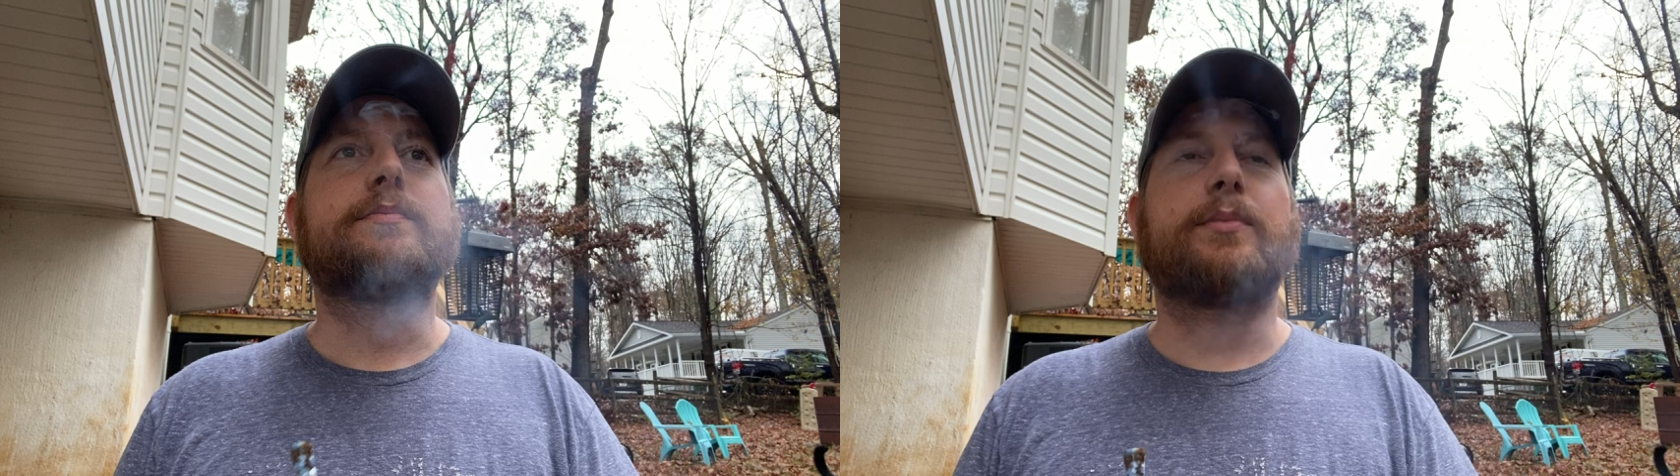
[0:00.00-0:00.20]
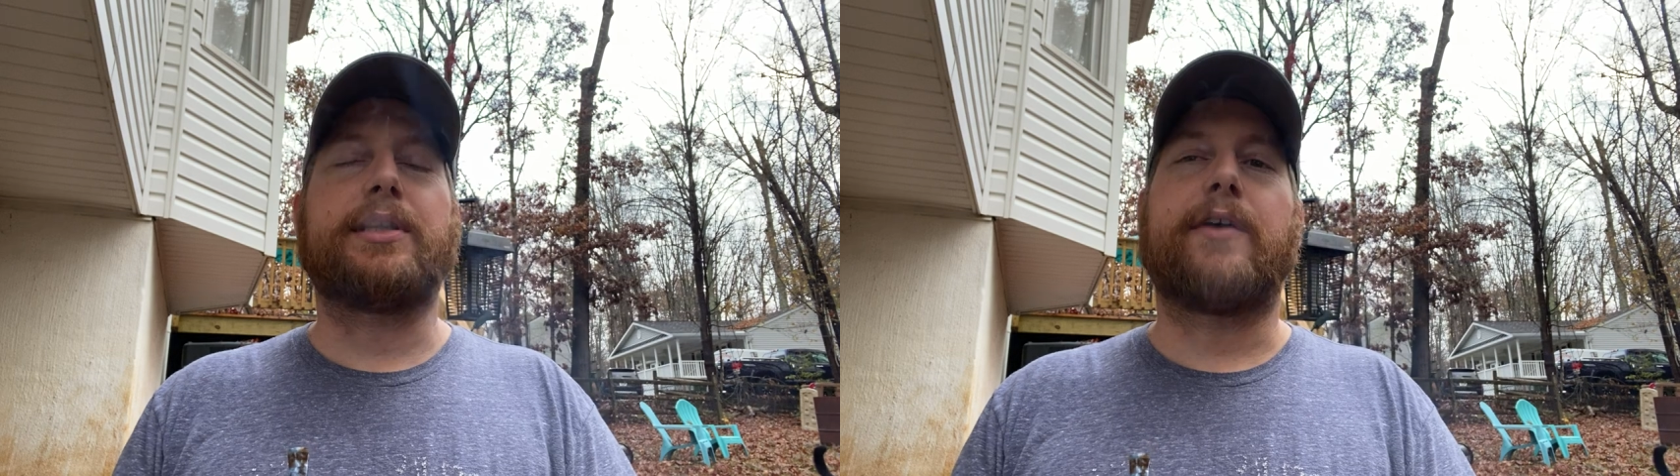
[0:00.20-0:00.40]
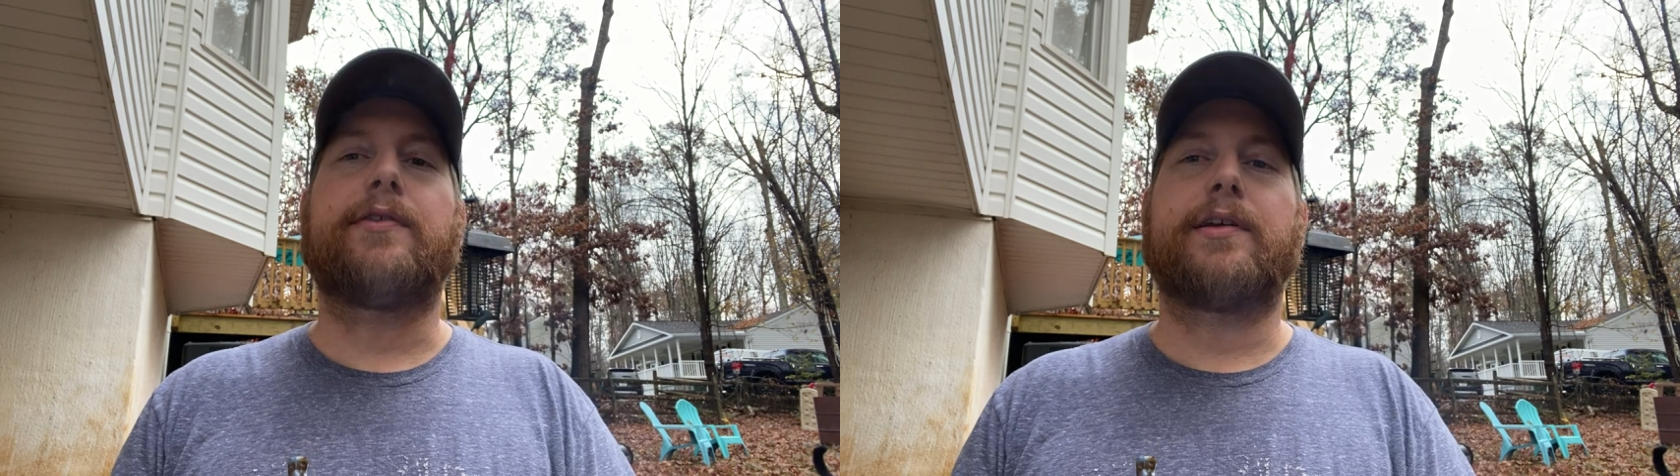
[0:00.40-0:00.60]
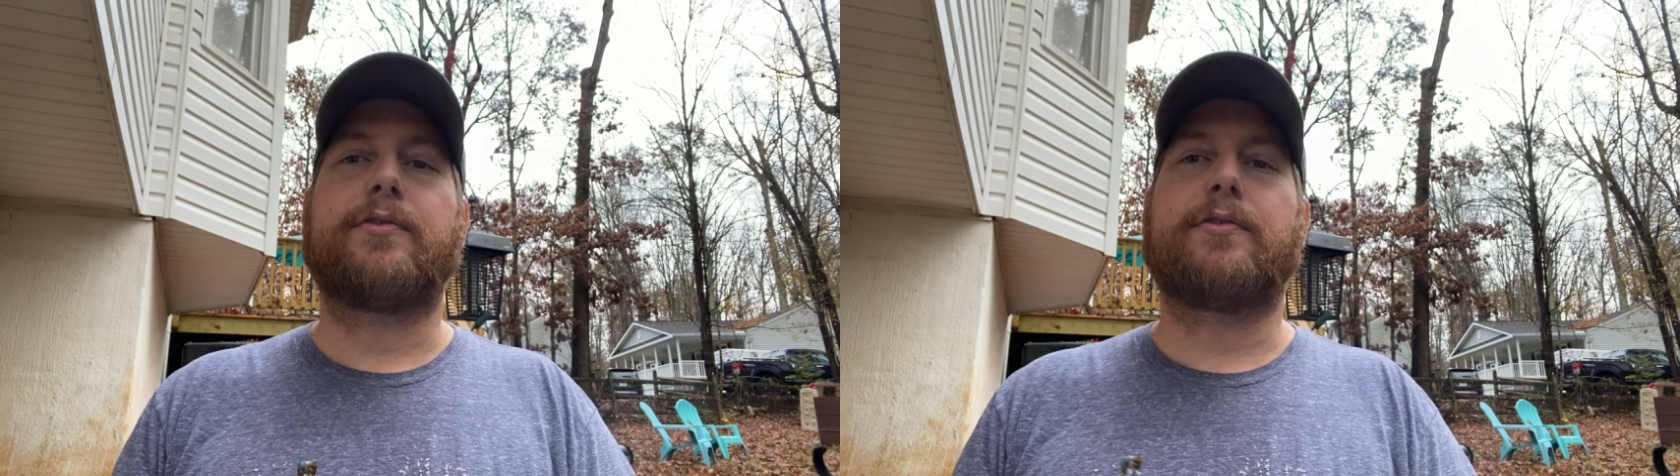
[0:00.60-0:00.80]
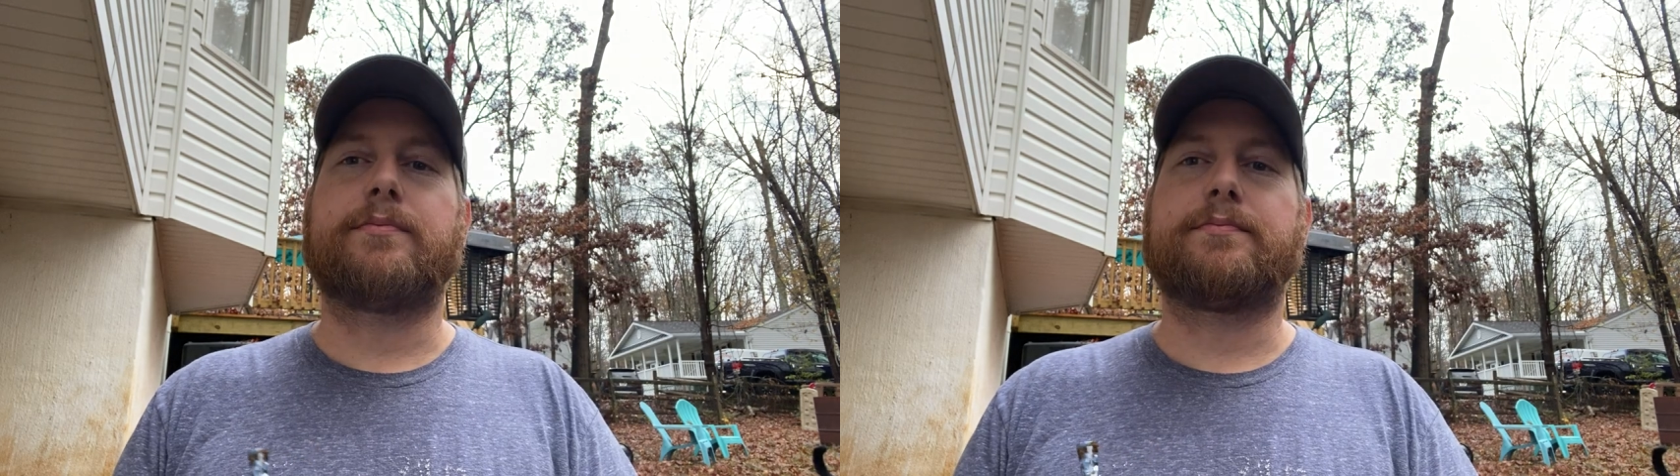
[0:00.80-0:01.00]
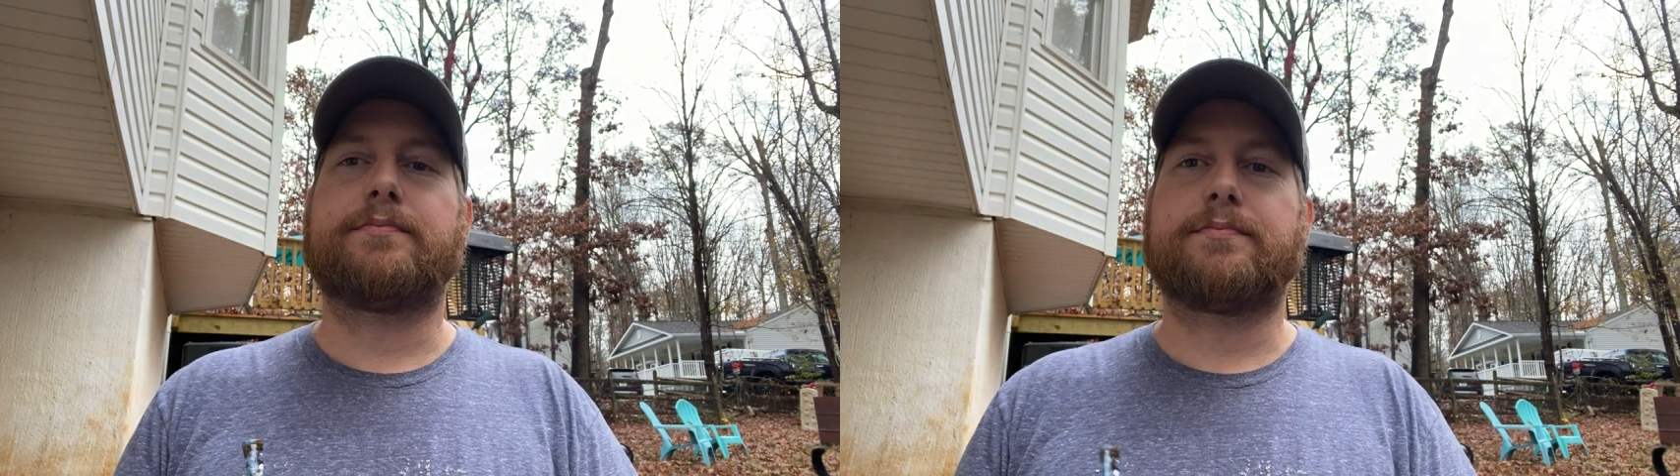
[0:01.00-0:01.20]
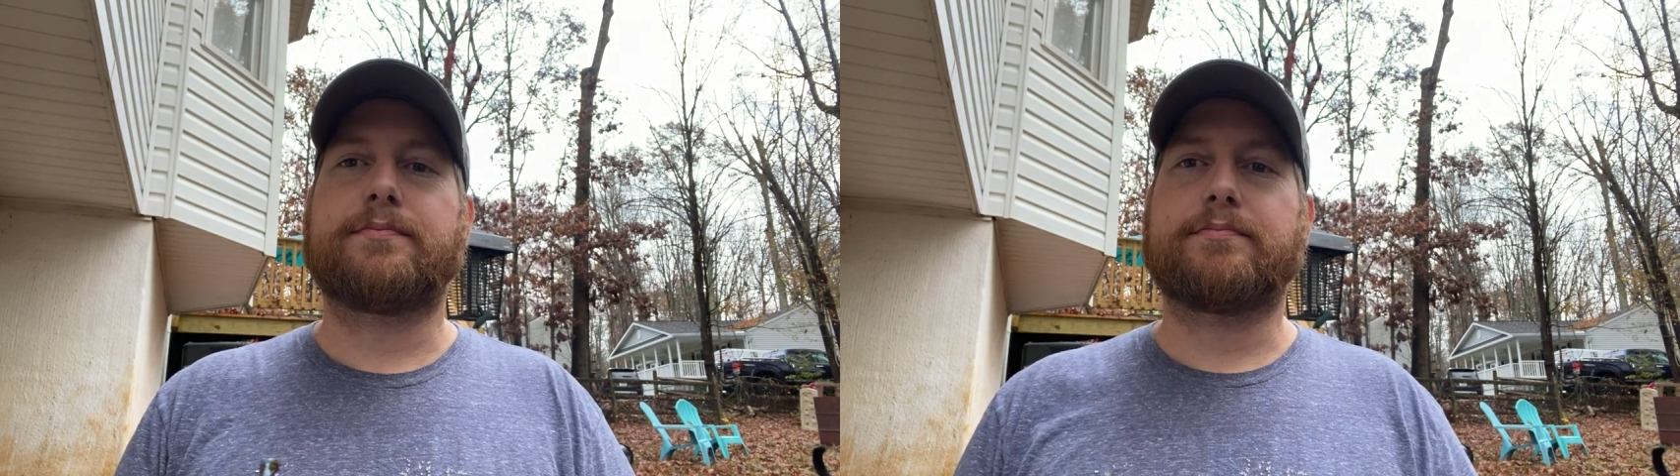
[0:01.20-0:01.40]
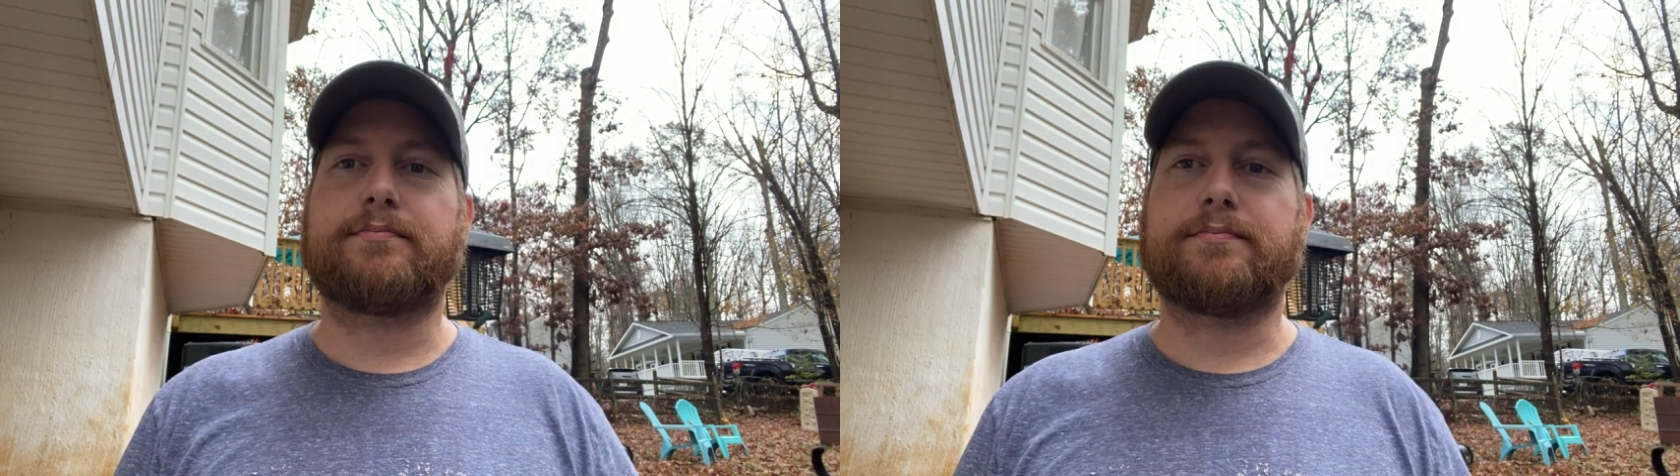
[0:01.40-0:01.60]
But definitely from,
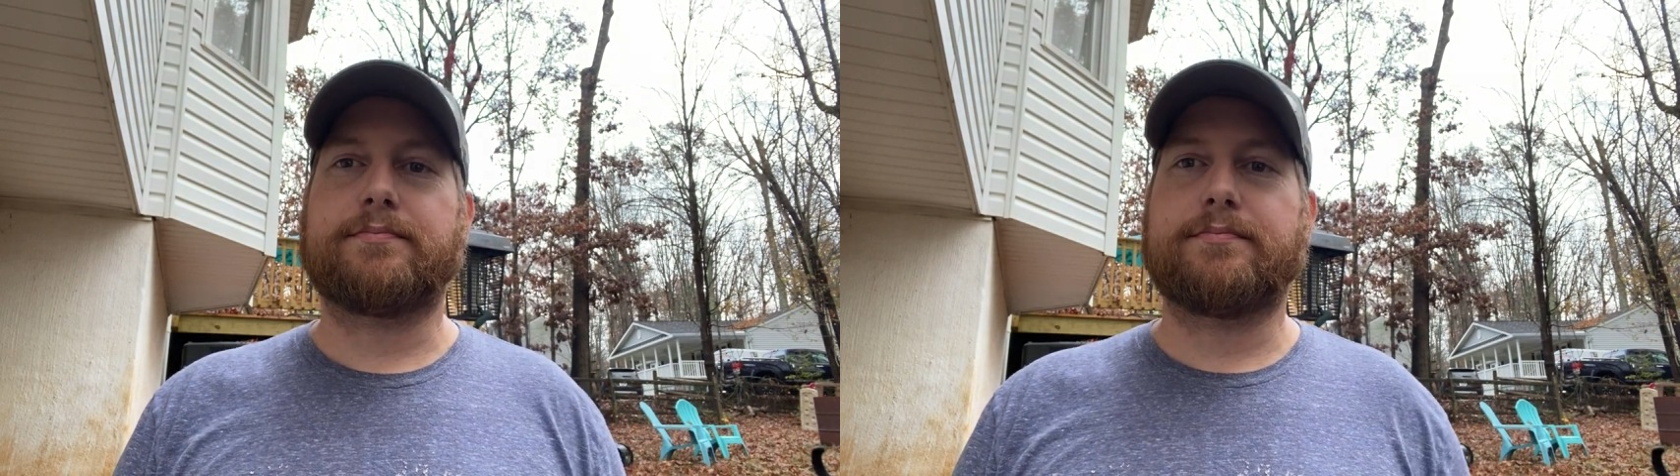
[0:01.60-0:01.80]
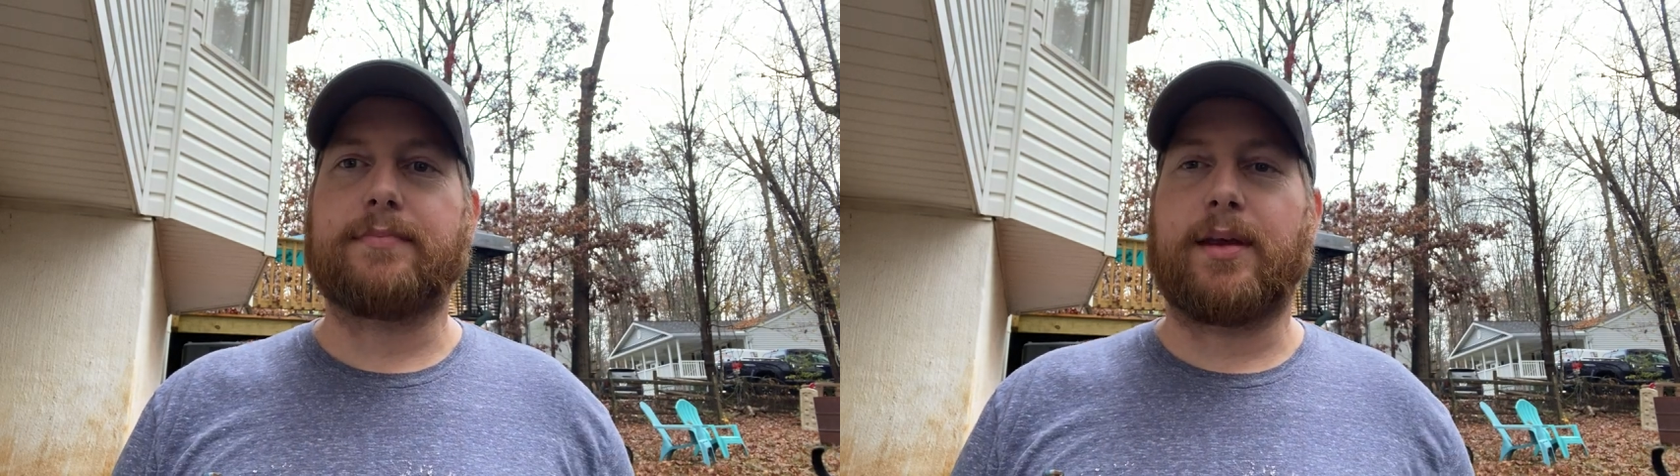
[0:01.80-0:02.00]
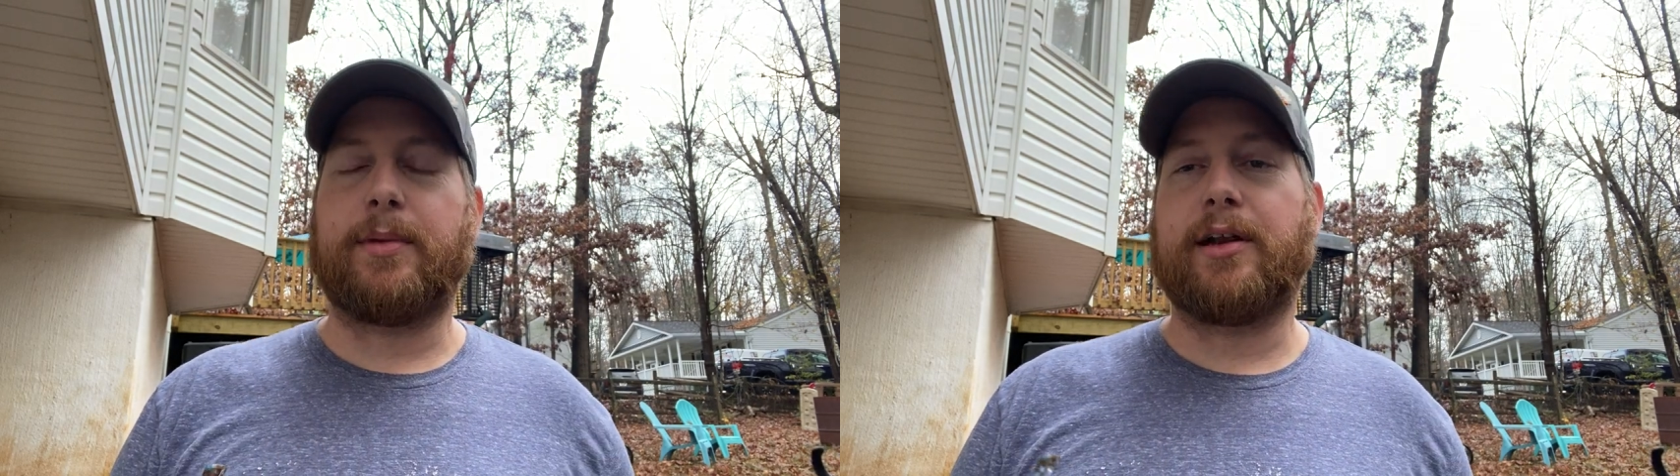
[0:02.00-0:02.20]
I mean,